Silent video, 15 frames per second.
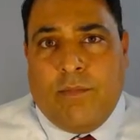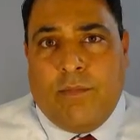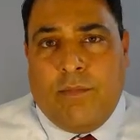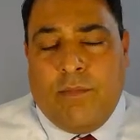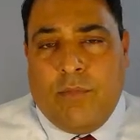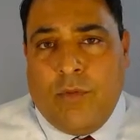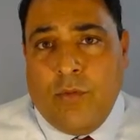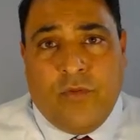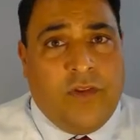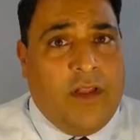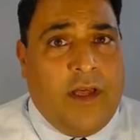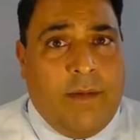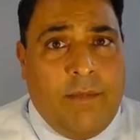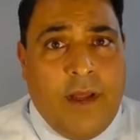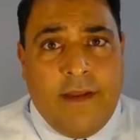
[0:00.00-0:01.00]
lose a lot
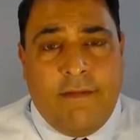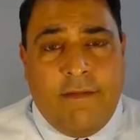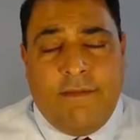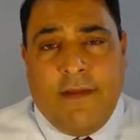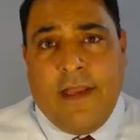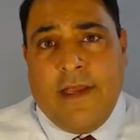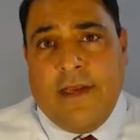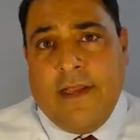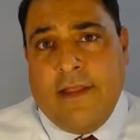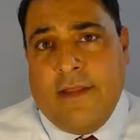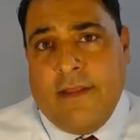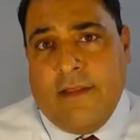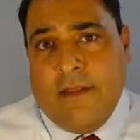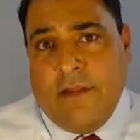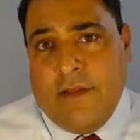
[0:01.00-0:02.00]
of body fat and
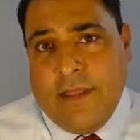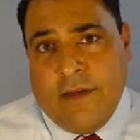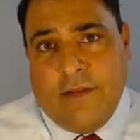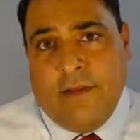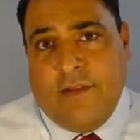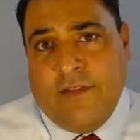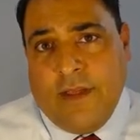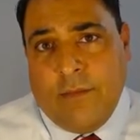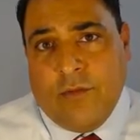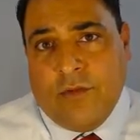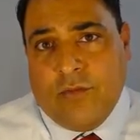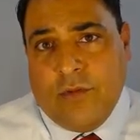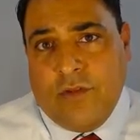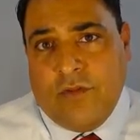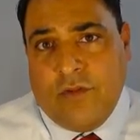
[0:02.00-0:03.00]
then you get these chemicals
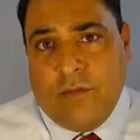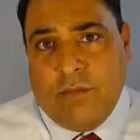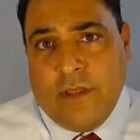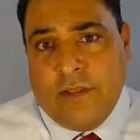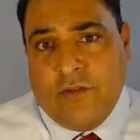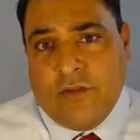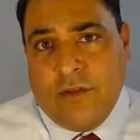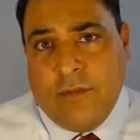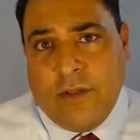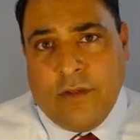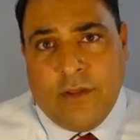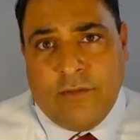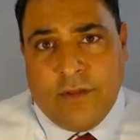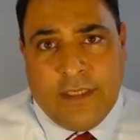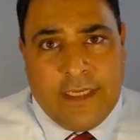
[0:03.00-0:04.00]
released in your bloodstream and your
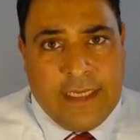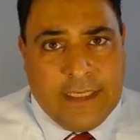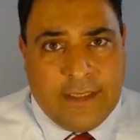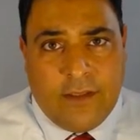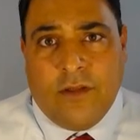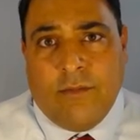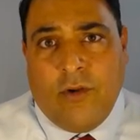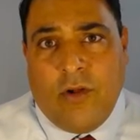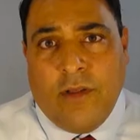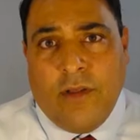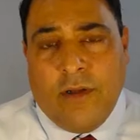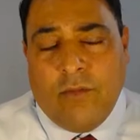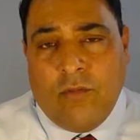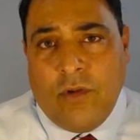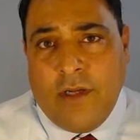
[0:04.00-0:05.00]
liver can't clear them all at
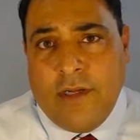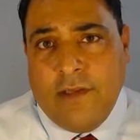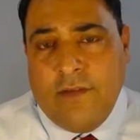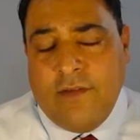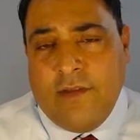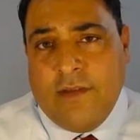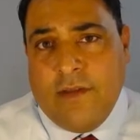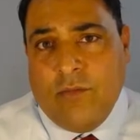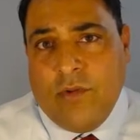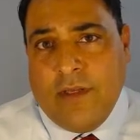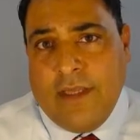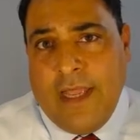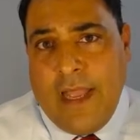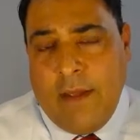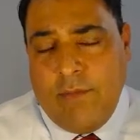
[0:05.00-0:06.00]
once, then what
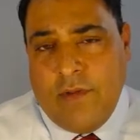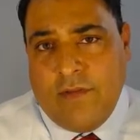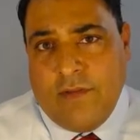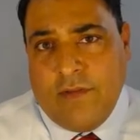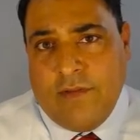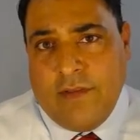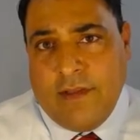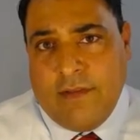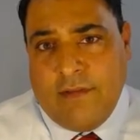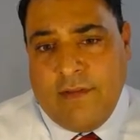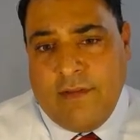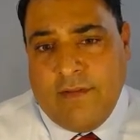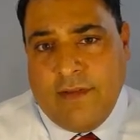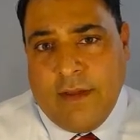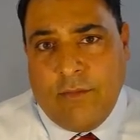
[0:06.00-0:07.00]
happens is that
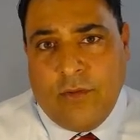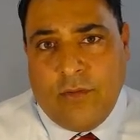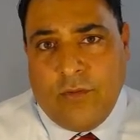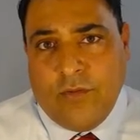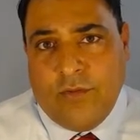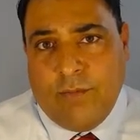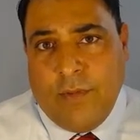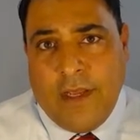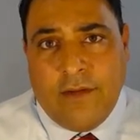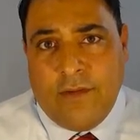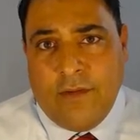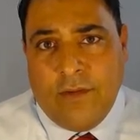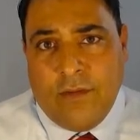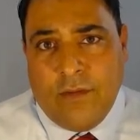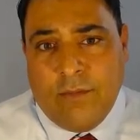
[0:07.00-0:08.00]
these chemicals bind
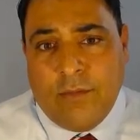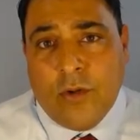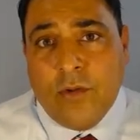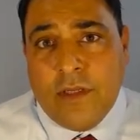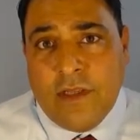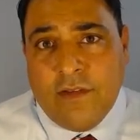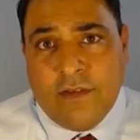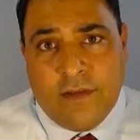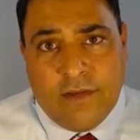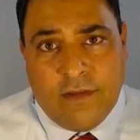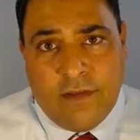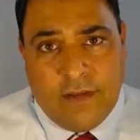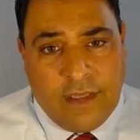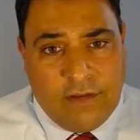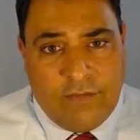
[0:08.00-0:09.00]
to proteins
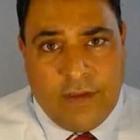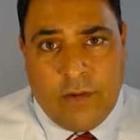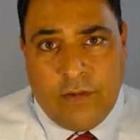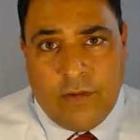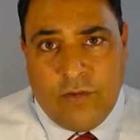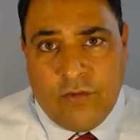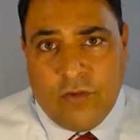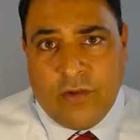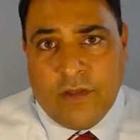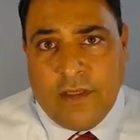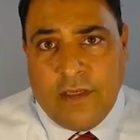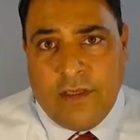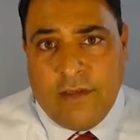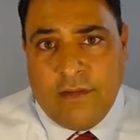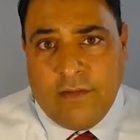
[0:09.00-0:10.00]
that's found in circulating